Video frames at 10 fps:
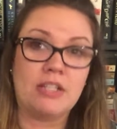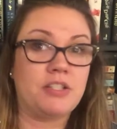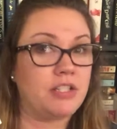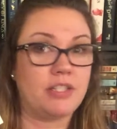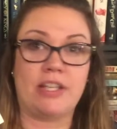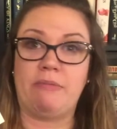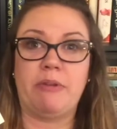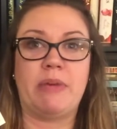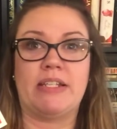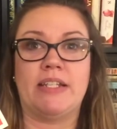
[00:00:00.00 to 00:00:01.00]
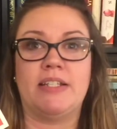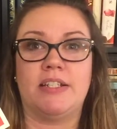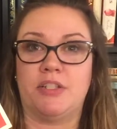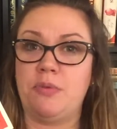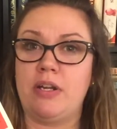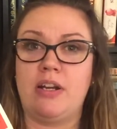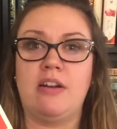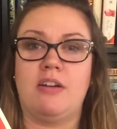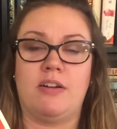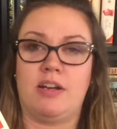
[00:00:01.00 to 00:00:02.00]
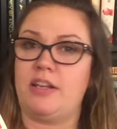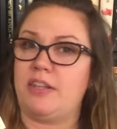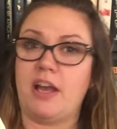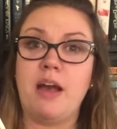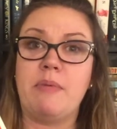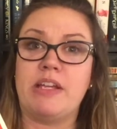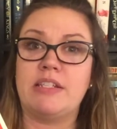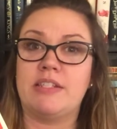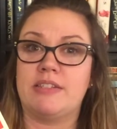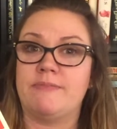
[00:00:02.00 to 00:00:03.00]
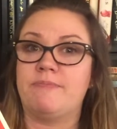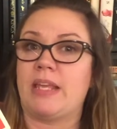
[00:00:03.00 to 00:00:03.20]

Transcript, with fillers: just send me a message on Twitter or in the comments